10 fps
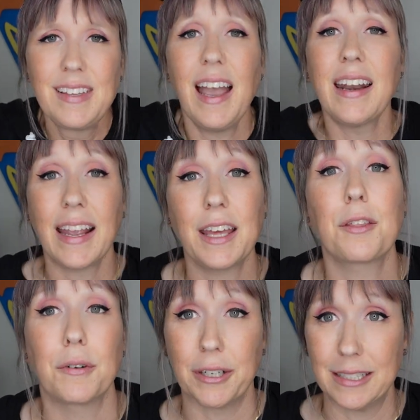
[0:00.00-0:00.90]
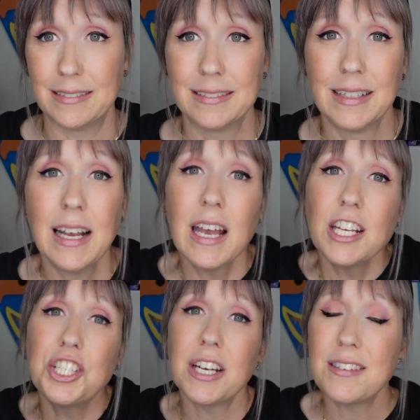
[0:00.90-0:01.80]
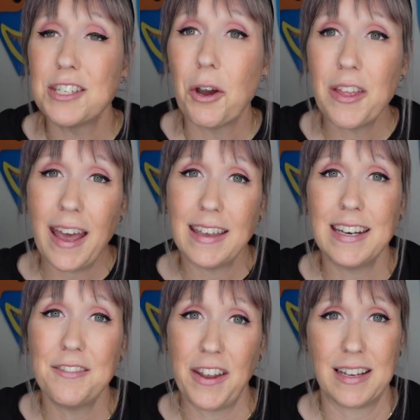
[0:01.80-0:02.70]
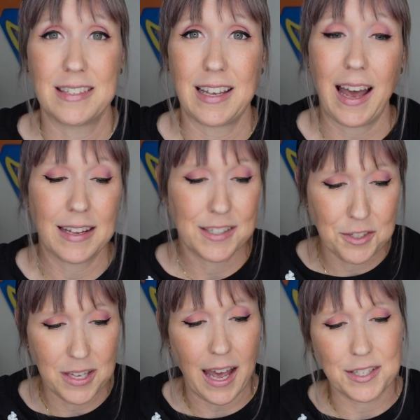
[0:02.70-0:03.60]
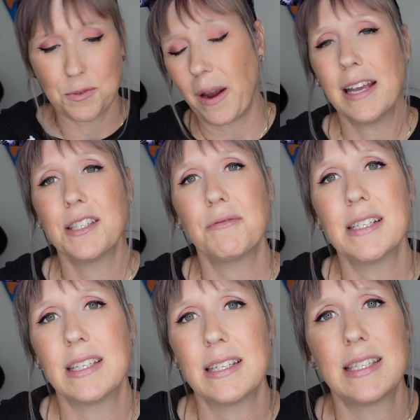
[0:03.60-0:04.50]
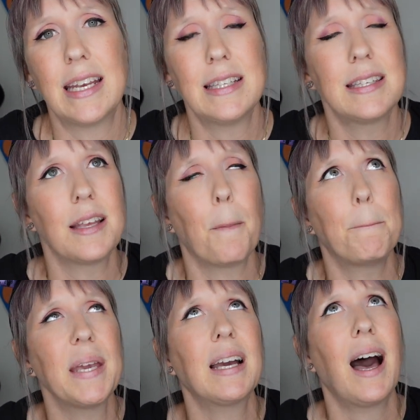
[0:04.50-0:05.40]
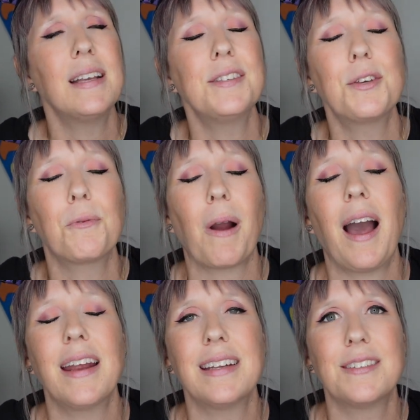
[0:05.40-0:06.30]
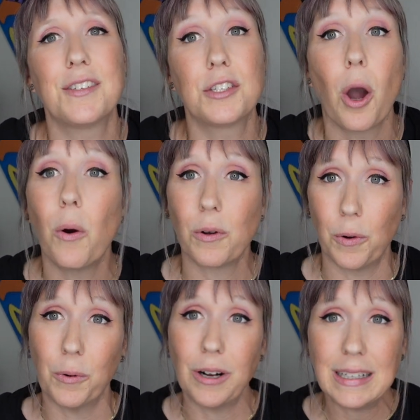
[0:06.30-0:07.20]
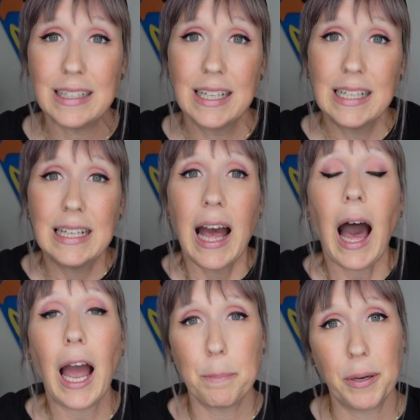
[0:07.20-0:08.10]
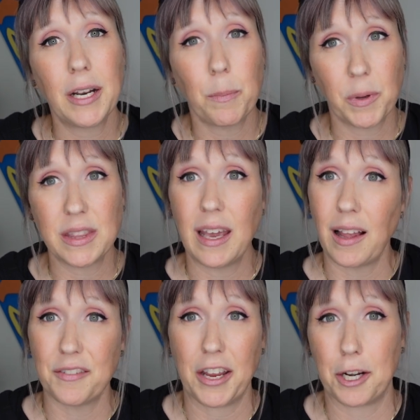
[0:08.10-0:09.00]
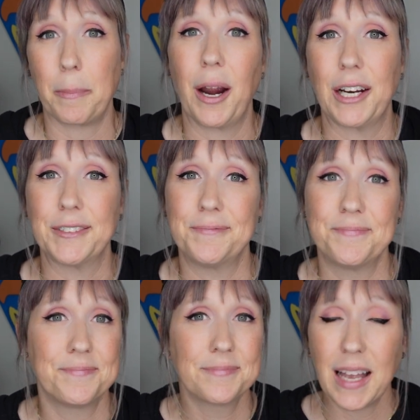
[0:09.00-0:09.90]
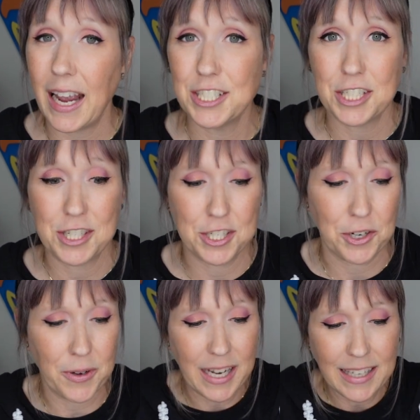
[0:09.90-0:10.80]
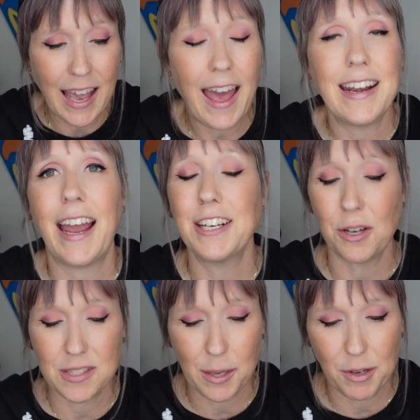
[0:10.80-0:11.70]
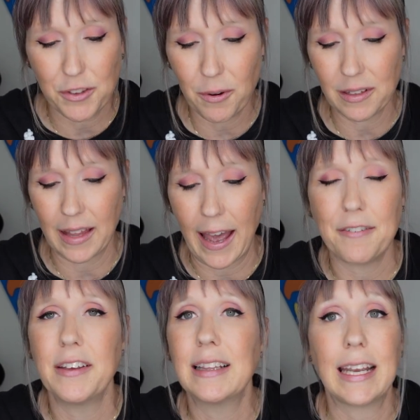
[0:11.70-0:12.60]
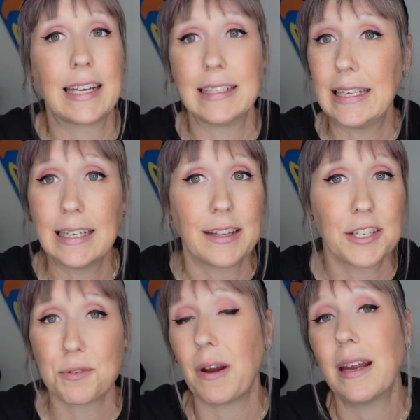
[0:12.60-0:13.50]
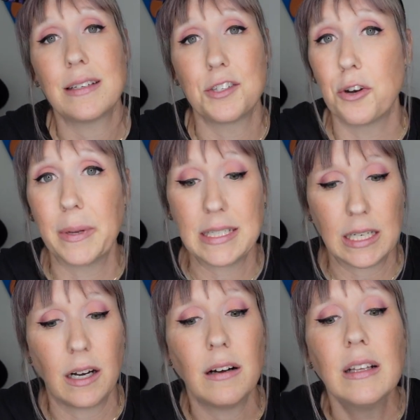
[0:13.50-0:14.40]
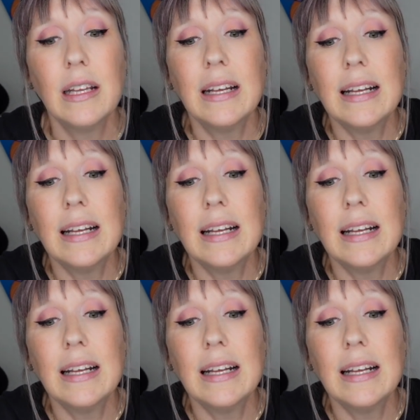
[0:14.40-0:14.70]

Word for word: And I get through it. Just know that in advance, guys. So yes, Rise of the Resistance, because the ride is so cool, I put up with the elevator part. I just do. And again, I know some of you are laughing like, Nina, this ride is no big deal.